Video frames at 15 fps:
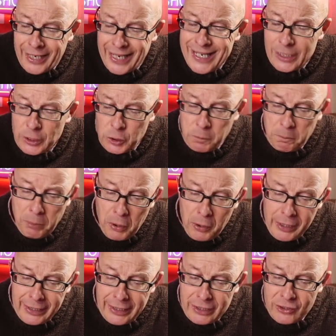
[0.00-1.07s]
each
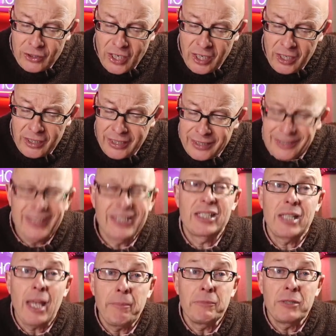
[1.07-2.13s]
pulling in turn, and
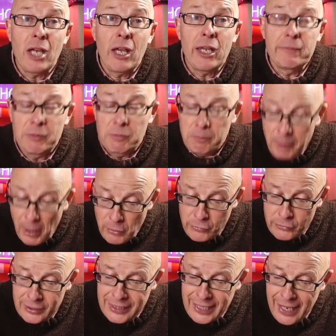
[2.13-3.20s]
sometimes both
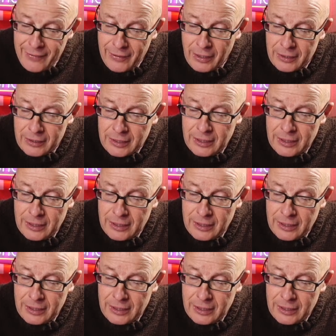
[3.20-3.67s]
together.